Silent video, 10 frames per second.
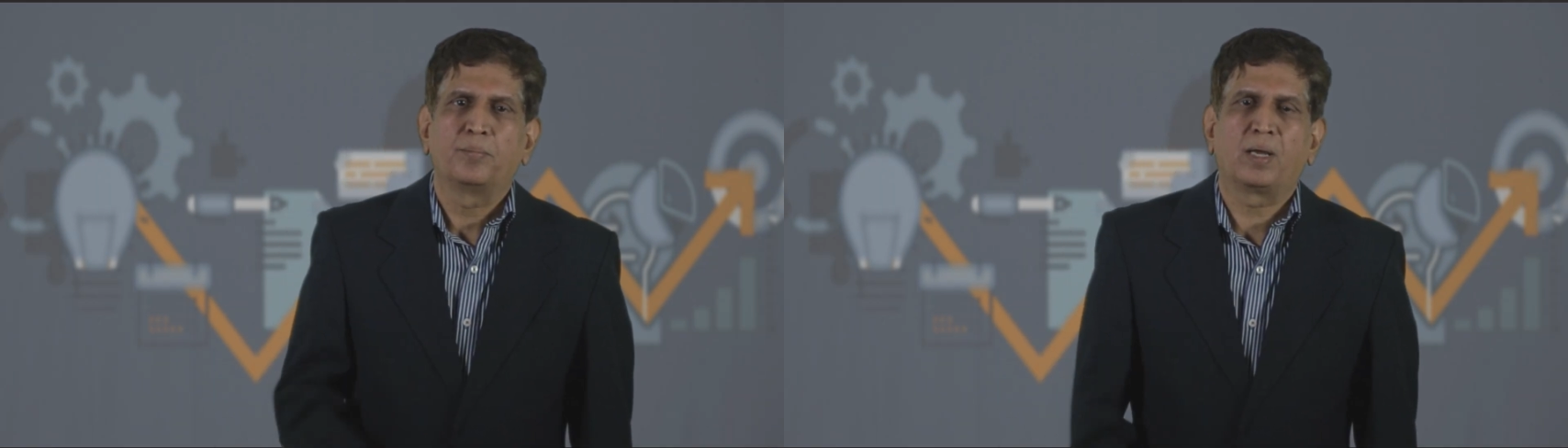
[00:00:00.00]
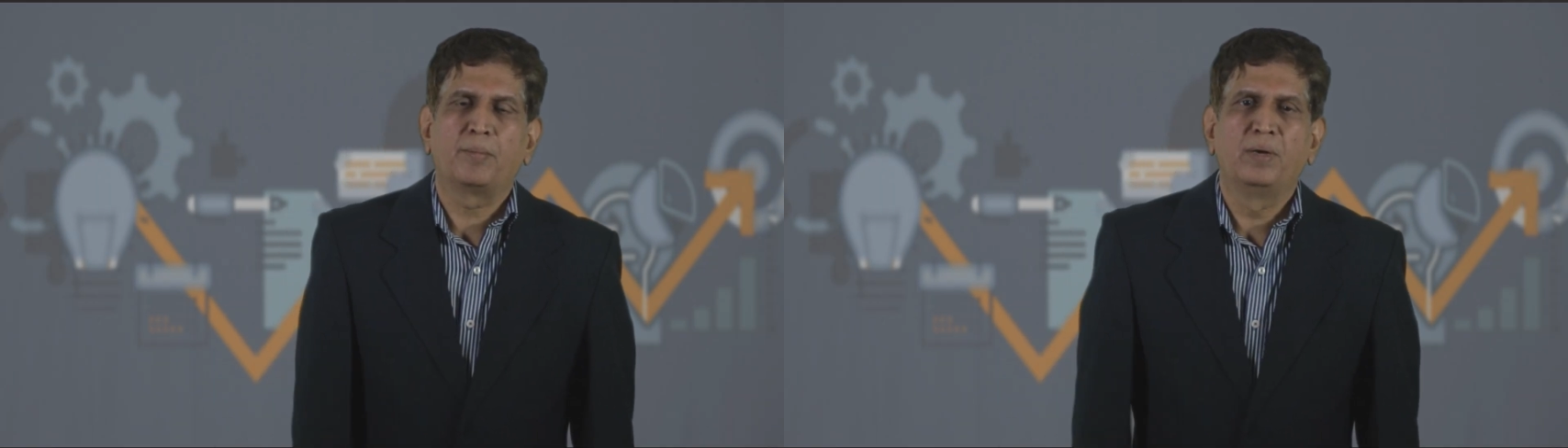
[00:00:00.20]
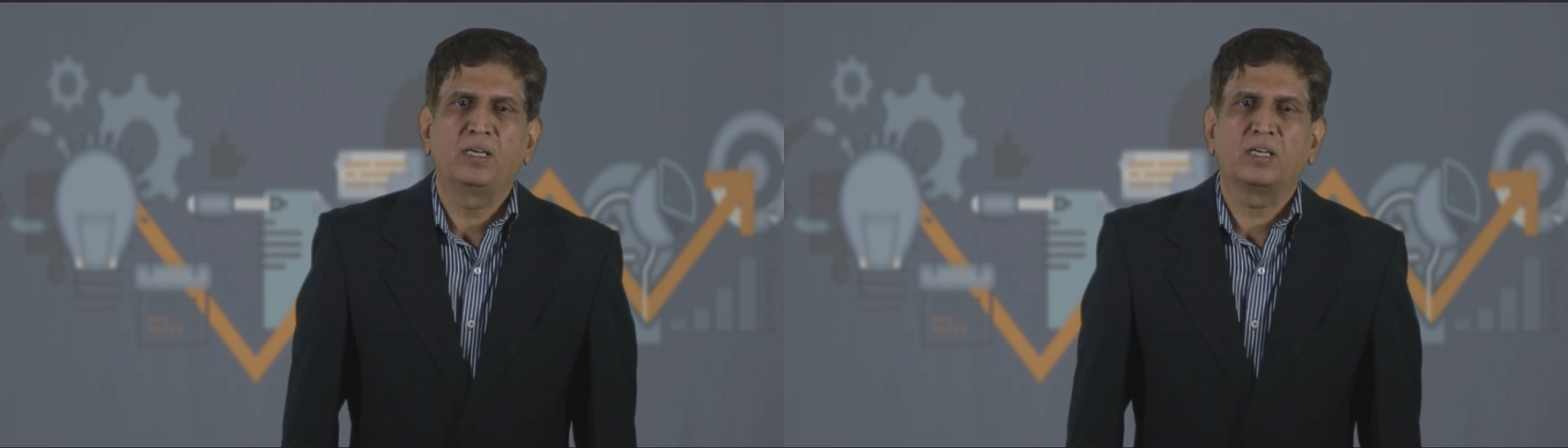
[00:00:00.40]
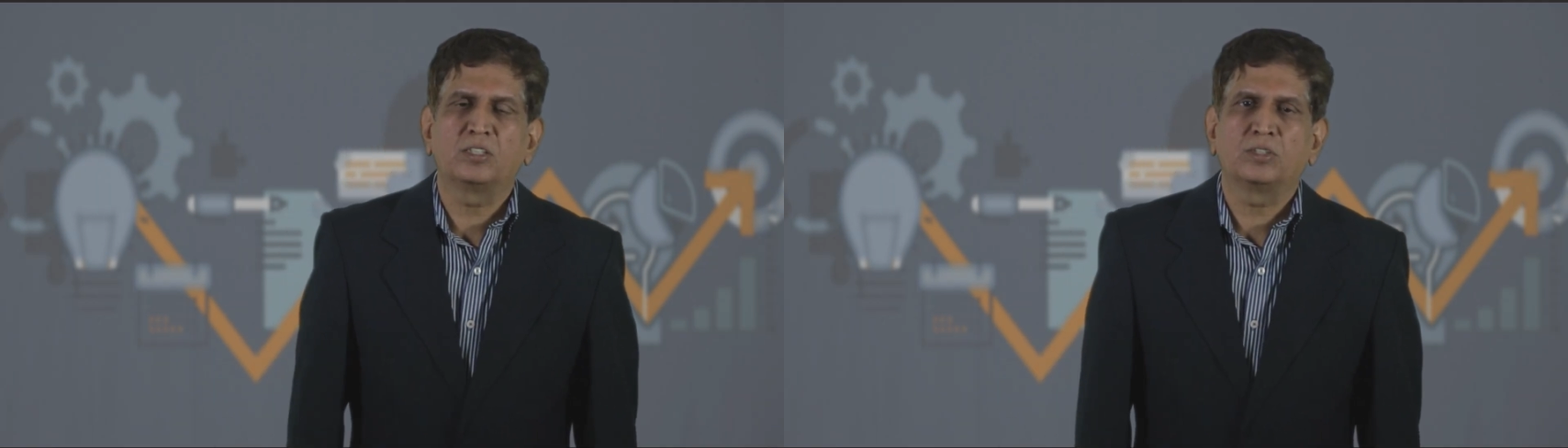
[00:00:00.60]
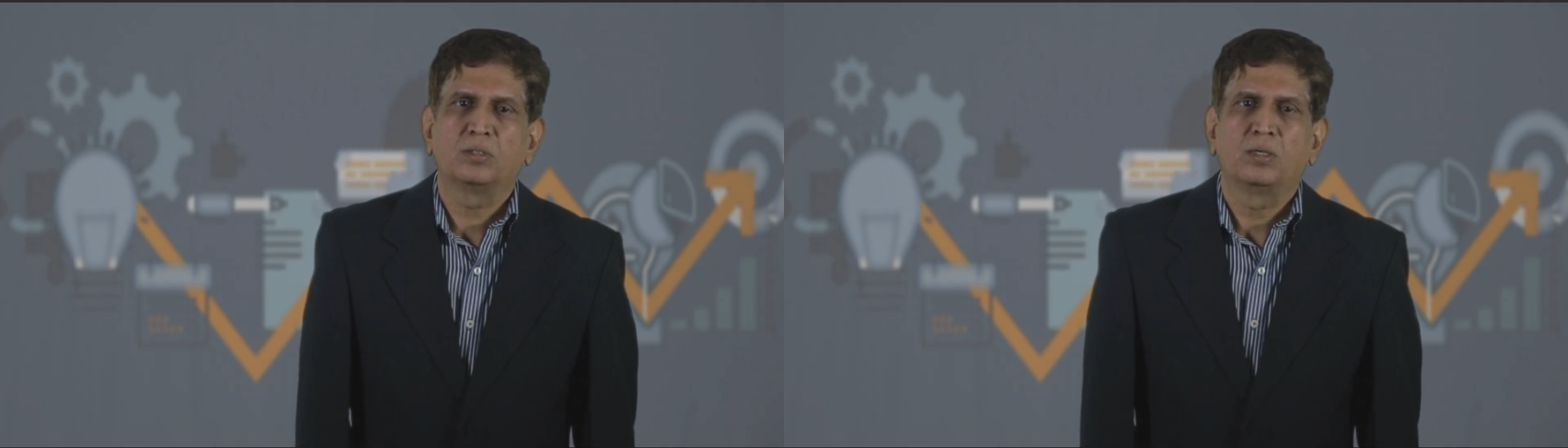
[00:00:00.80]

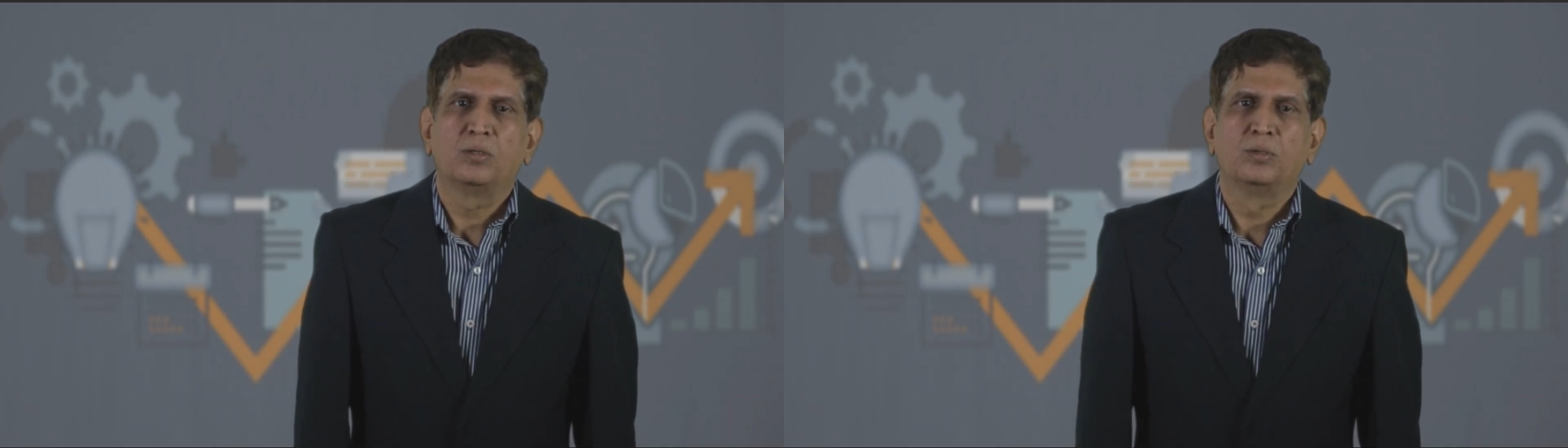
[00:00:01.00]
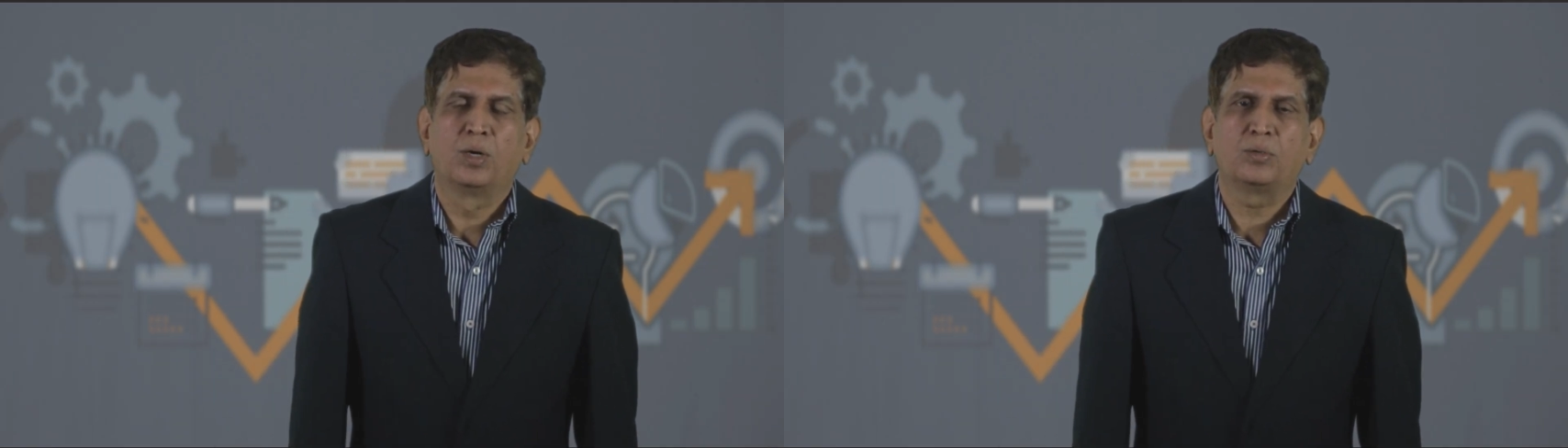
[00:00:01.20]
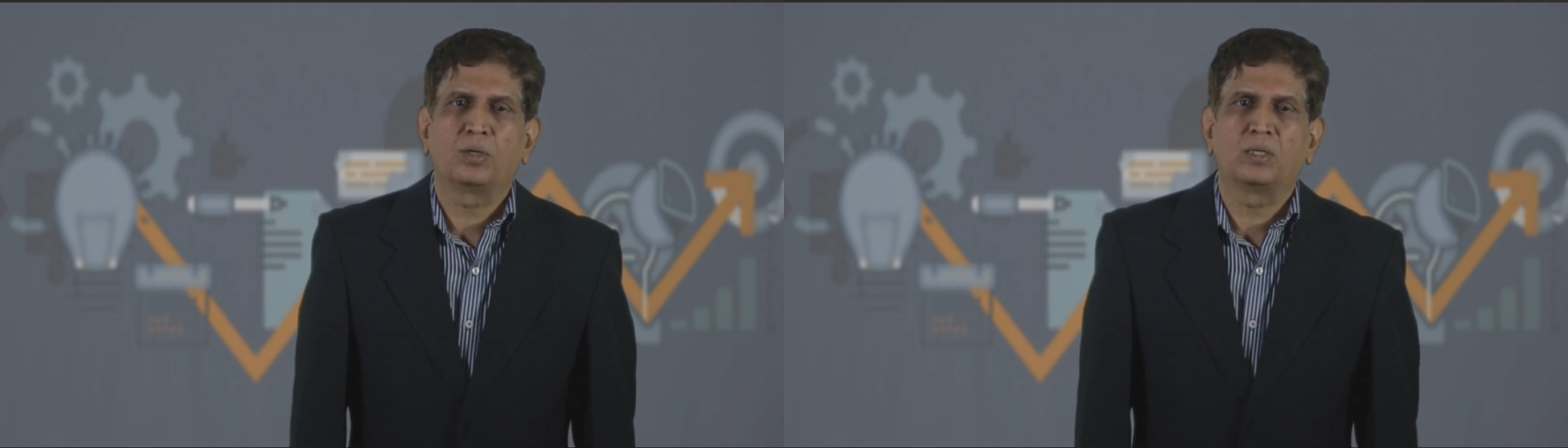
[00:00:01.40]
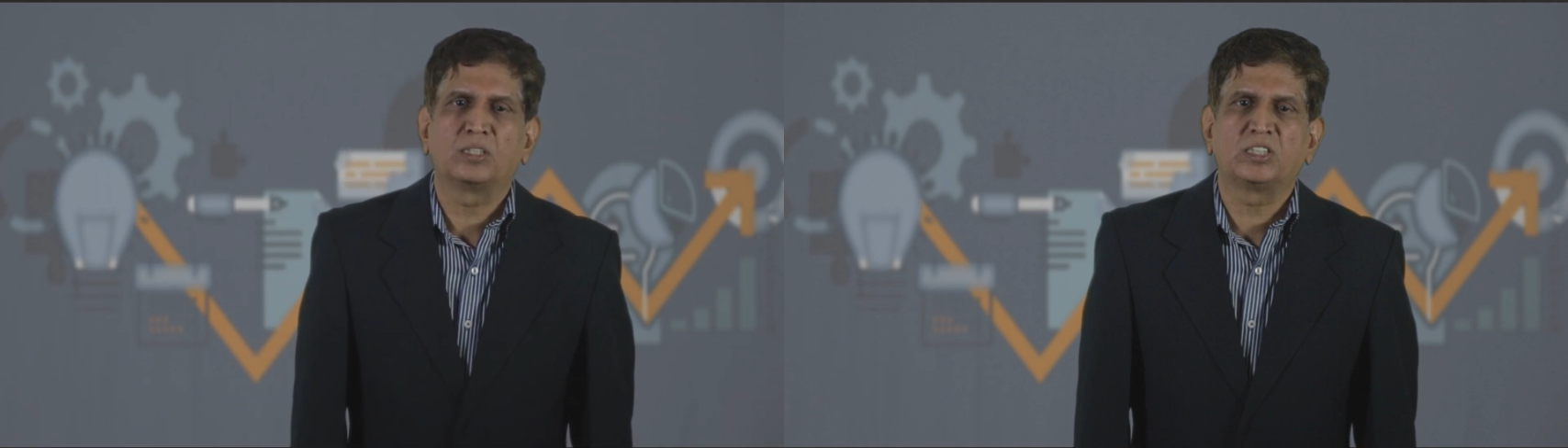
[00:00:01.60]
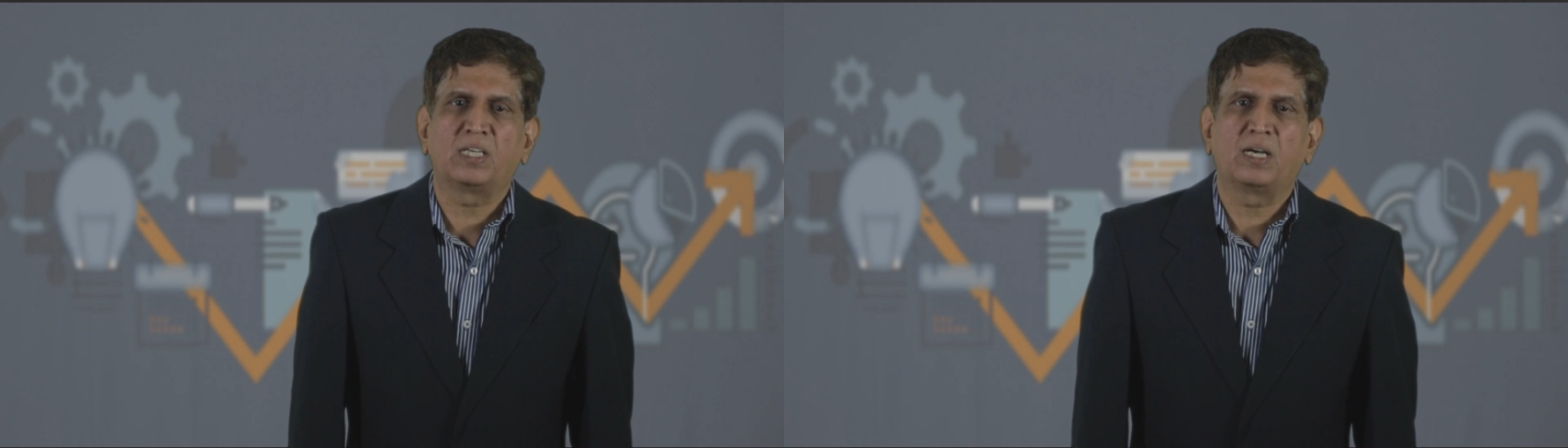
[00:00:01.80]
parameters you have to
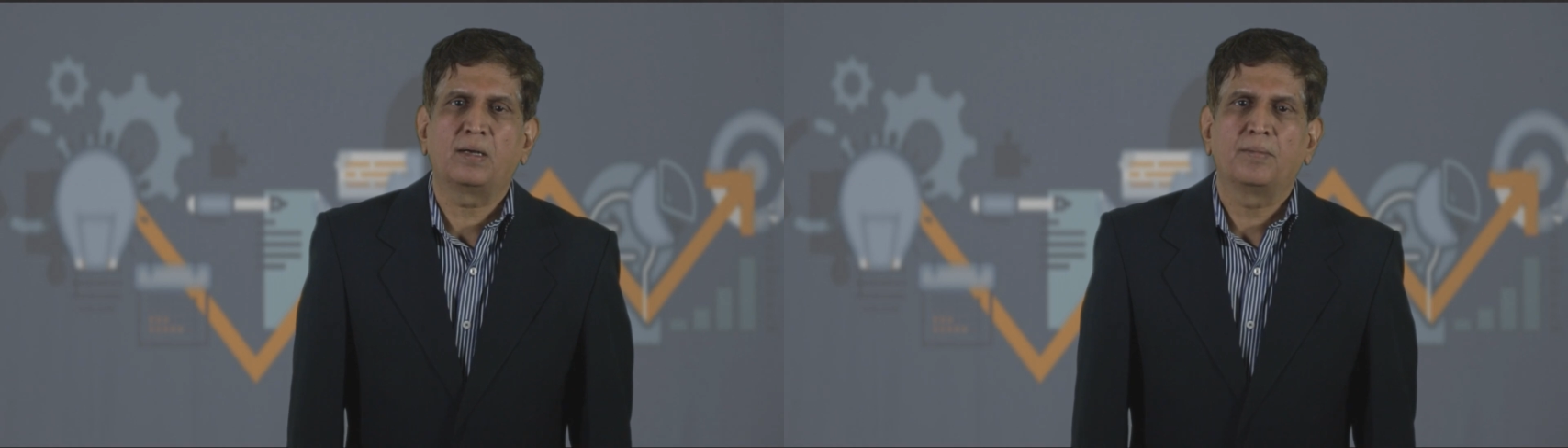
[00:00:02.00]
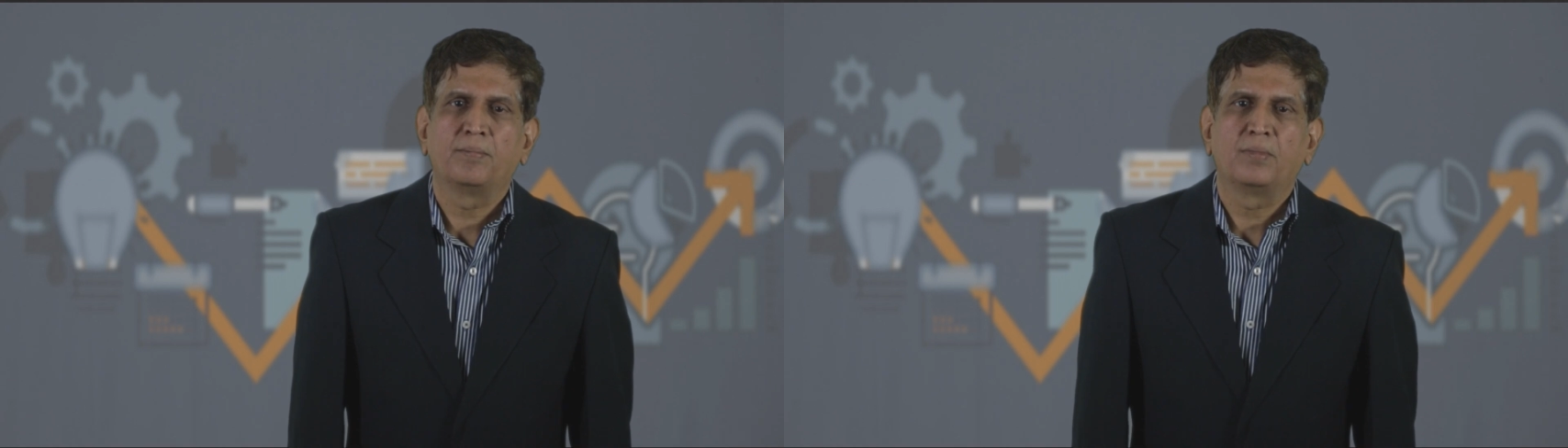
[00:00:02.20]
understand